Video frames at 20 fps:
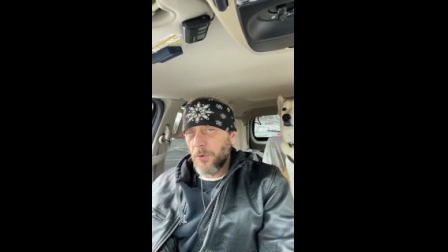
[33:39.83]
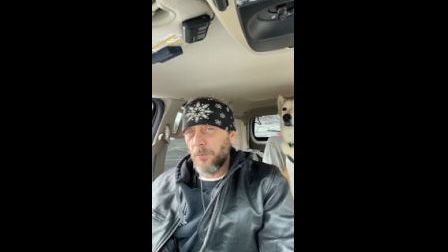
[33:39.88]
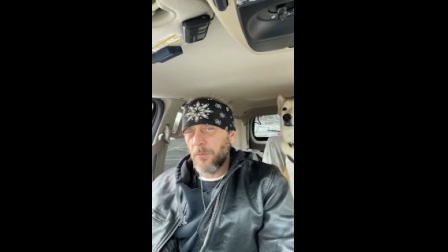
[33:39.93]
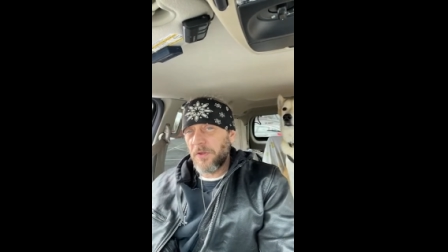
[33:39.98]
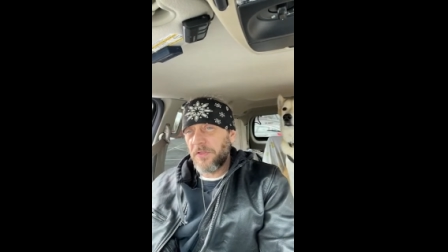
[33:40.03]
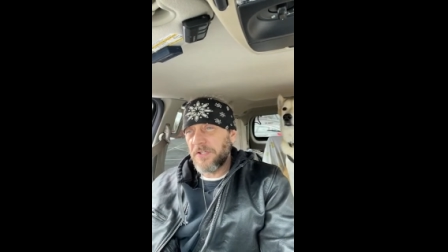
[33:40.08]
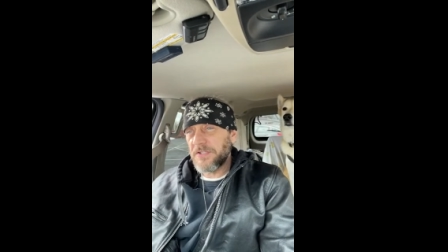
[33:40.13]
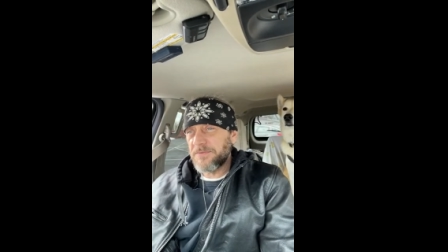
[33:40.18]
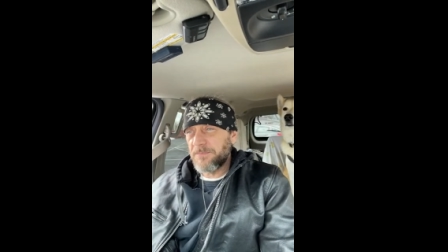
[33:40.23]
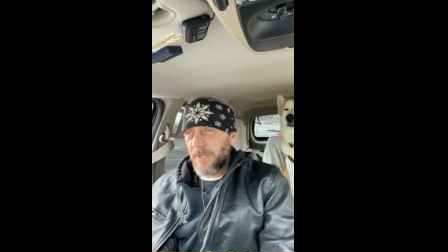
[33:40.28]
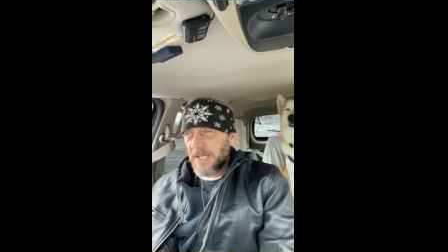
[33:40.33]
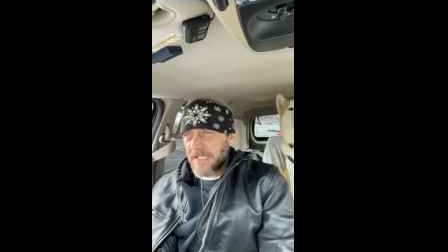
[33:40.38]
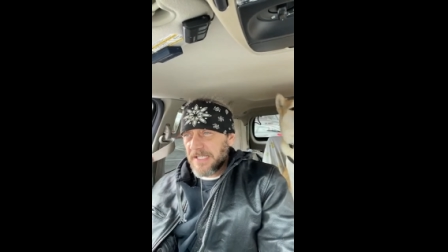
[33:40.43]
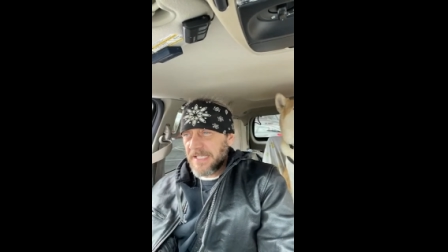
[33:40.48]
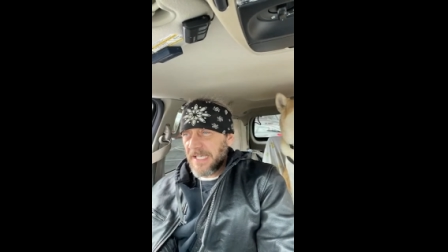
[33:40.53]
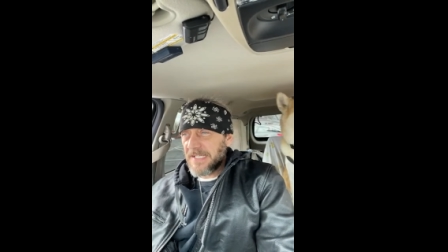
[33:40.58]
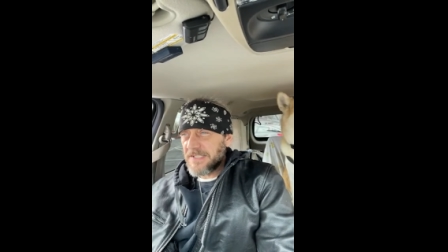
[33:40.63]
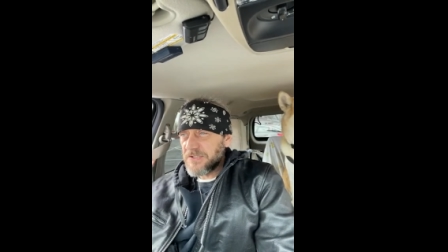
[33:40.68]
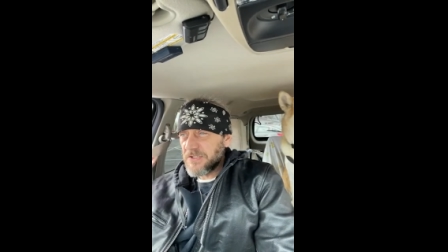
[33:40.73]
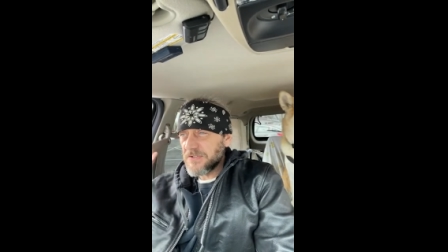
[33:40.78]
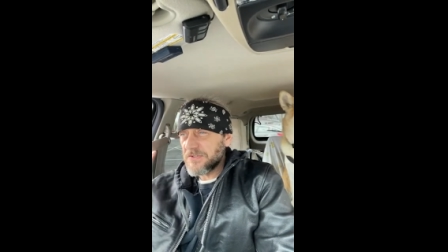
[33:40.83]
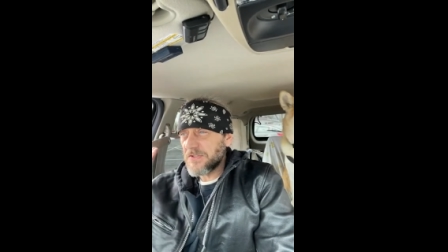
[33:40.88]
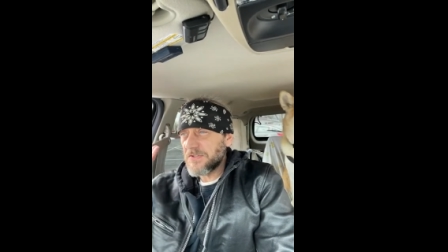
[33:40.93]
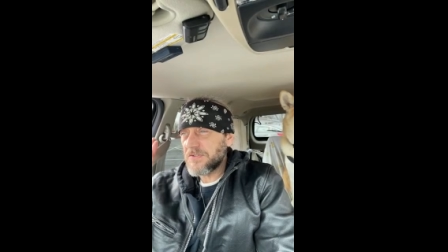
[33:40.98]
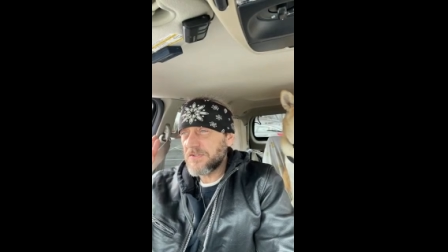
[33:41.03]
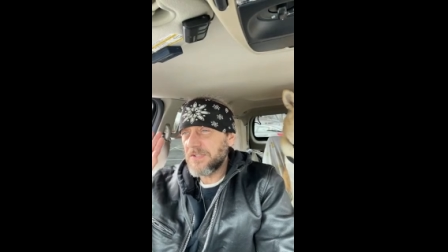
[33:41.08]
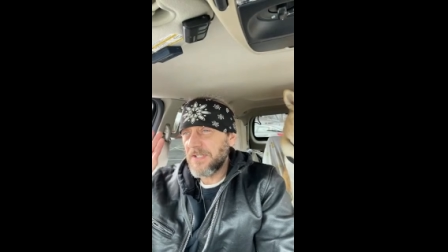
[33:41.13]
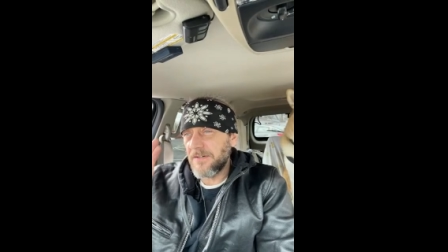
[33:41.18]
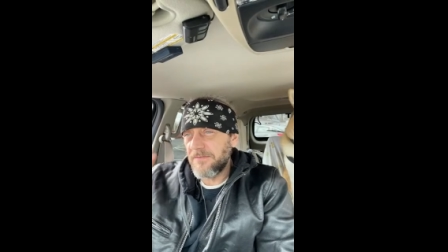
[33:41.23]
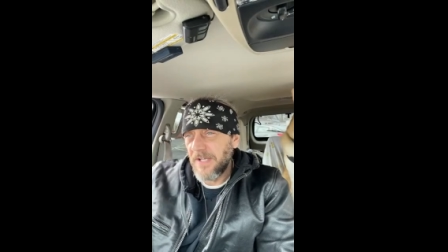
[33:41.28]
with his medications and
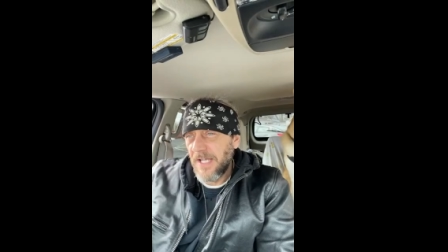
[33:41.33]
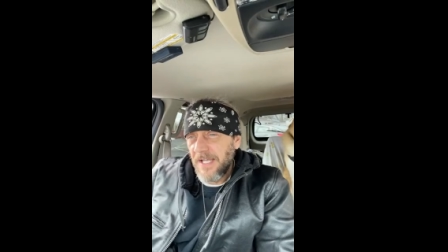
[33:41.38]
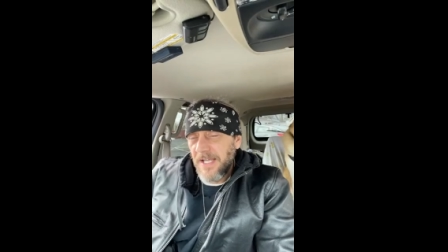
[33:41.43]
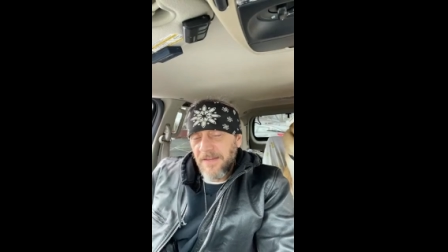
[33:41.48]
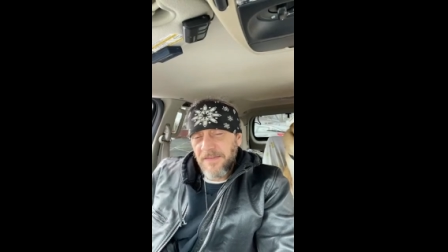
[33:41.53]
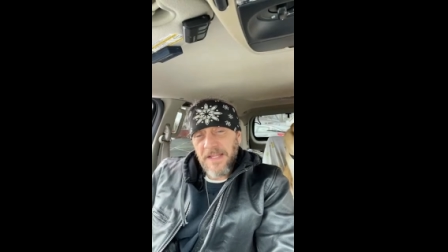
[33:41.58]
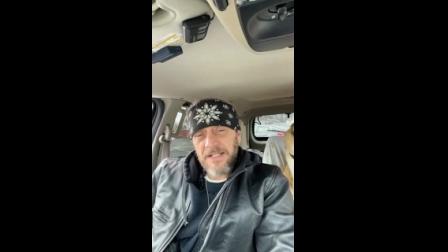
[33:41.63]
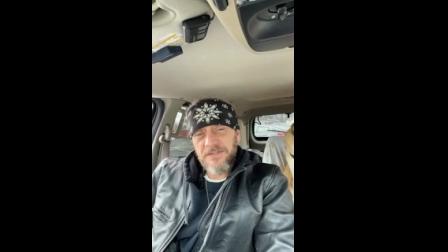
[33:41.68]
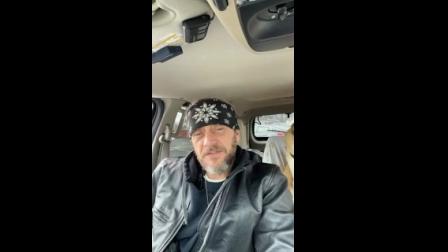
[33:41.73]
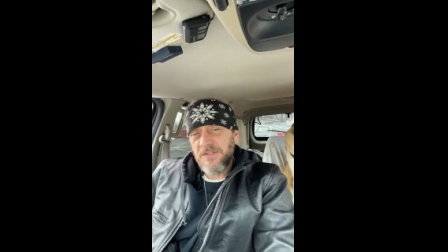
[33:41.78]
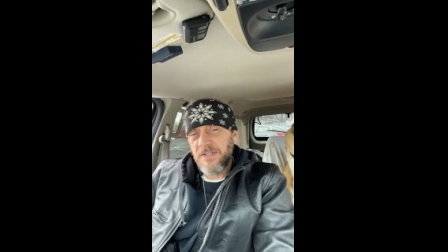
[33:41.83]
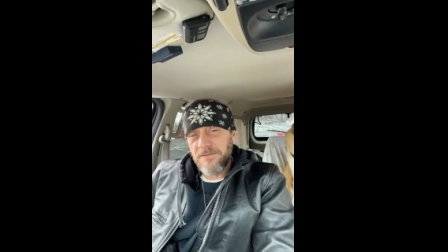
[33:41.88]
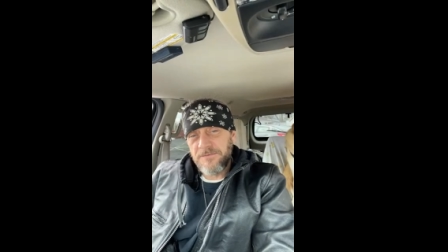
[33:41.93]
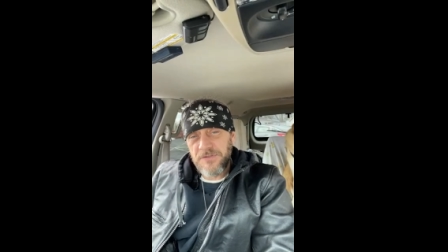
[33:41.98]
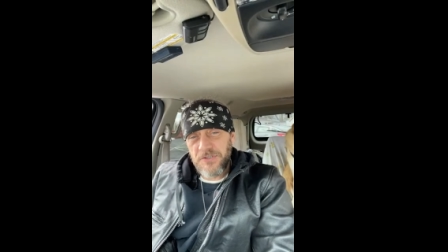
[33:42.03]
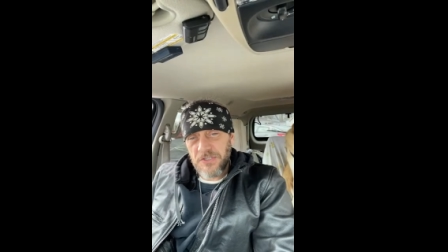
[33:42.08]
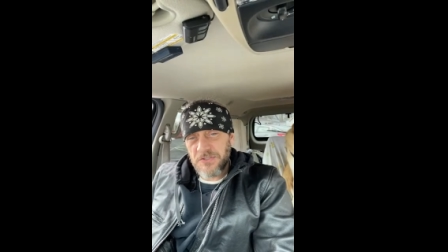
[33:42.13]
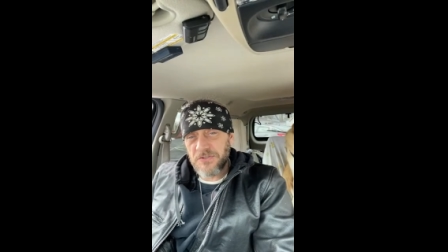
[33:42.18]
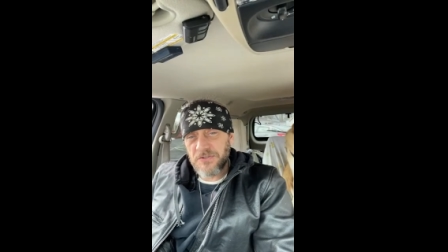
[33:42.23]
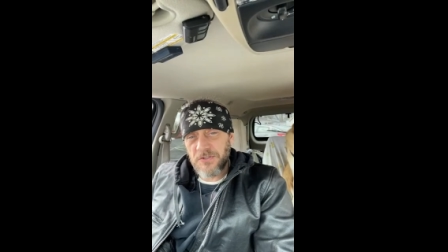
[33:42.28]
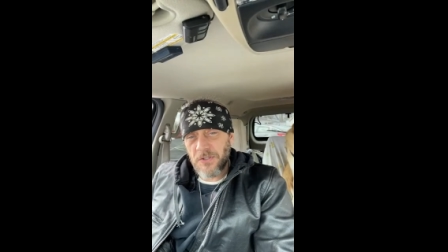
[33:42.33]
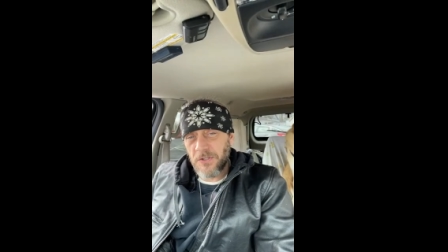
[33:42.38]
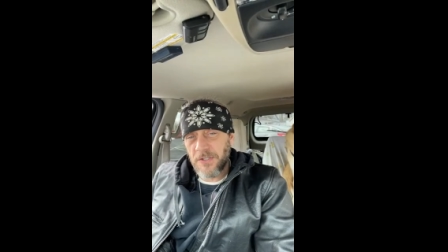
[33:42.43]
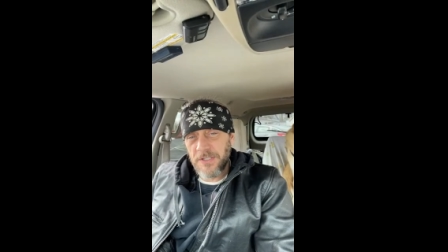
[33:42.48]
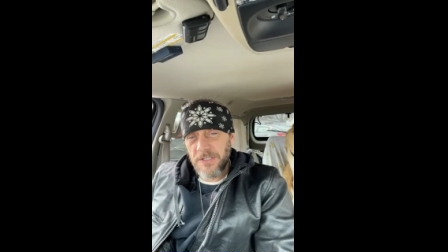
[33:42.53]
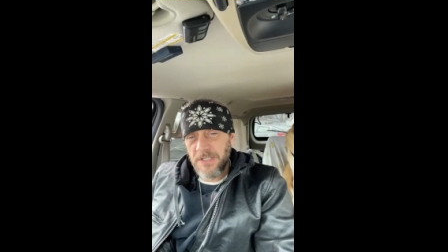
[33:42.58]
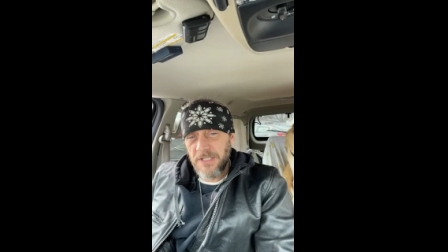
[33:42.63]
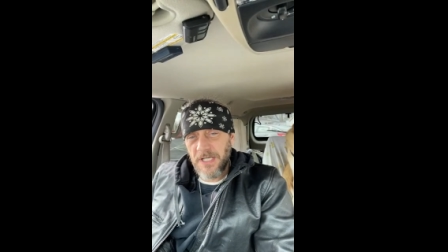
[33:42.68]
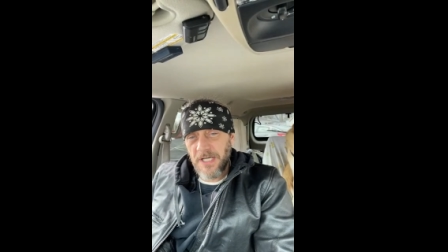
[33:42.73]
stuff, that stuff just started